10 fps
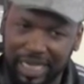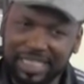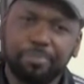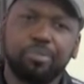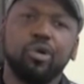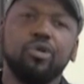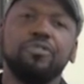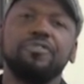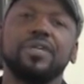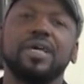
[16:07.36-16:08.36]
he's
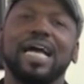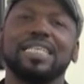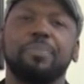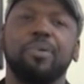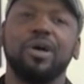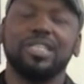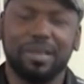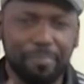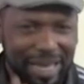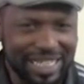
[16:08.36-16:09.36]
improved as a
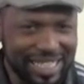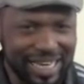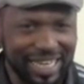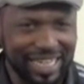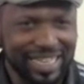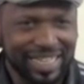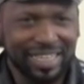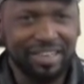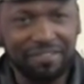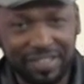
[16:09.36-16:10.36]
person mentally,
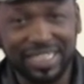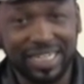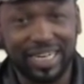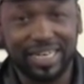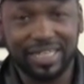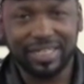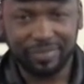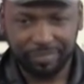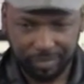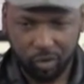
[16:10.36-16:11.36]
physically,
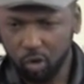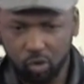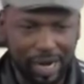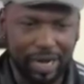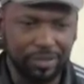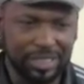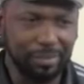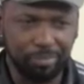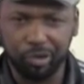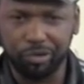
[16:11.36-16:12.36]
all round he's
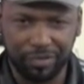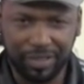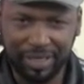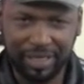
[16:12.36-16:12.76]
improved,